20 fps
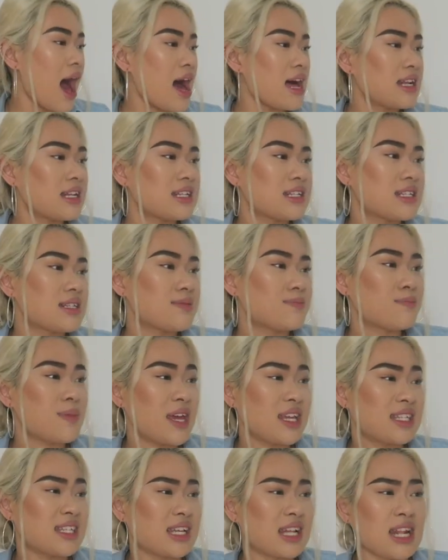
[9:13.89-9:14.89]
and
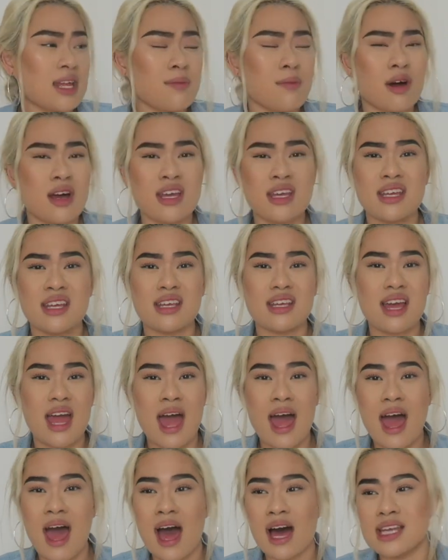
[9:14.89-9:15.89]
basically my
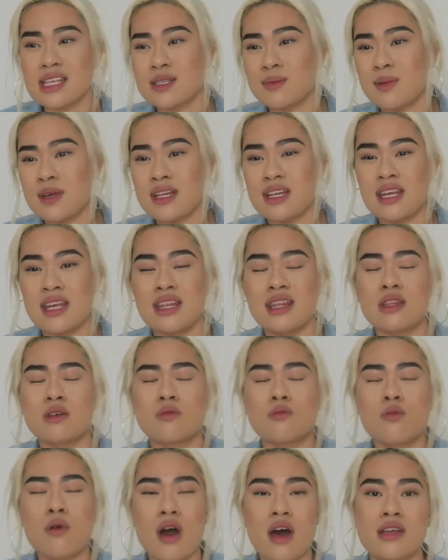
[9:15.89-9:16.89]
hair has been in
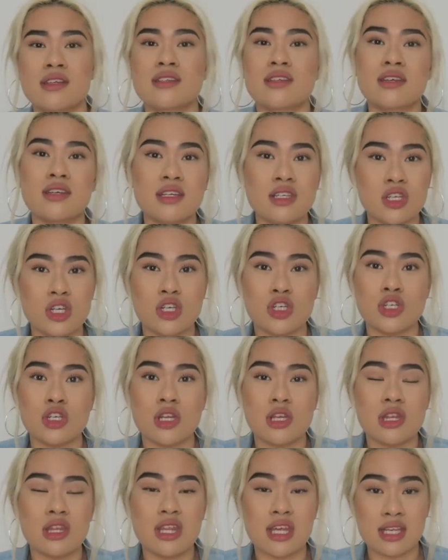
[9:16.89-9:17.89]
the worst
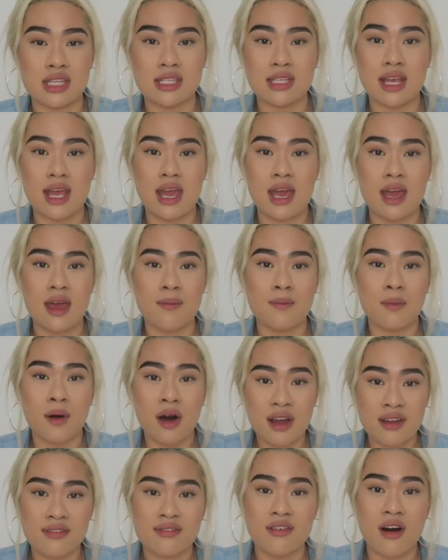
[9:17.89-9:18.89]
condition this year
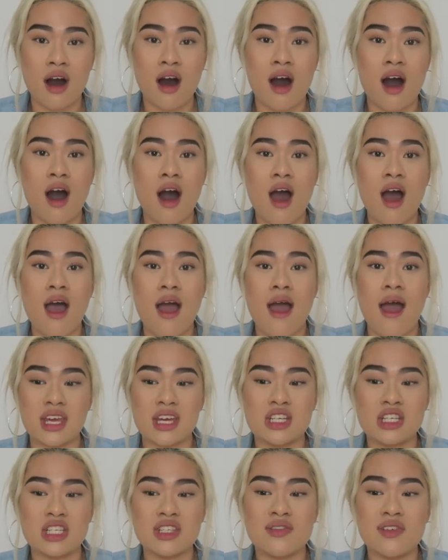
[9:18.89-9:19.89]
by far.
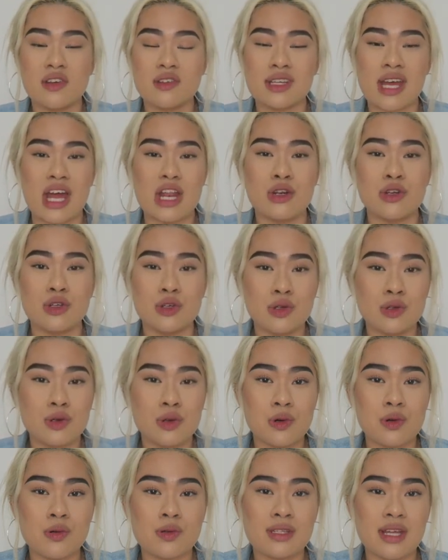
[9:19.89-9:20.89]
It just feels like
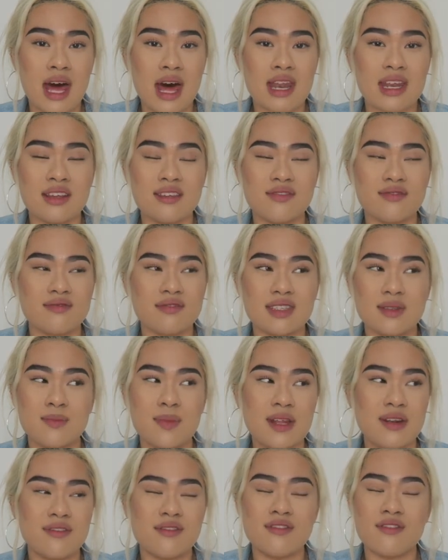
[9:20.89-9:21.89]
noodles, and it's
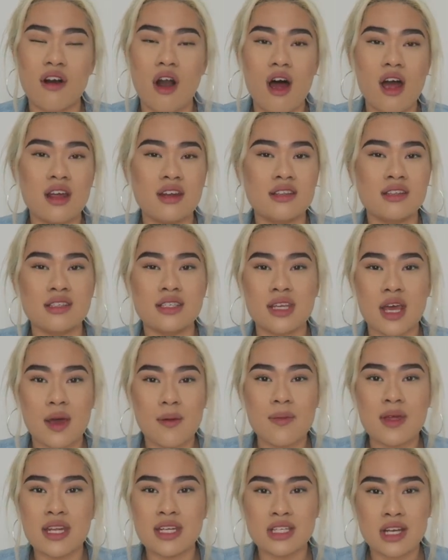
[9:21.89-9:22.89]
been fried so
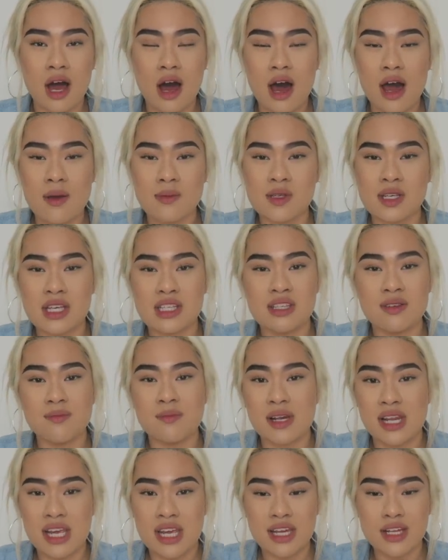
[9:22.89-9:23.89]
many times because of
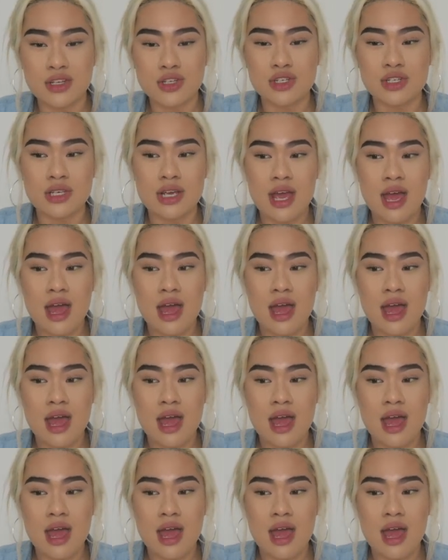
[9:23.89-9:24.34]
bleach.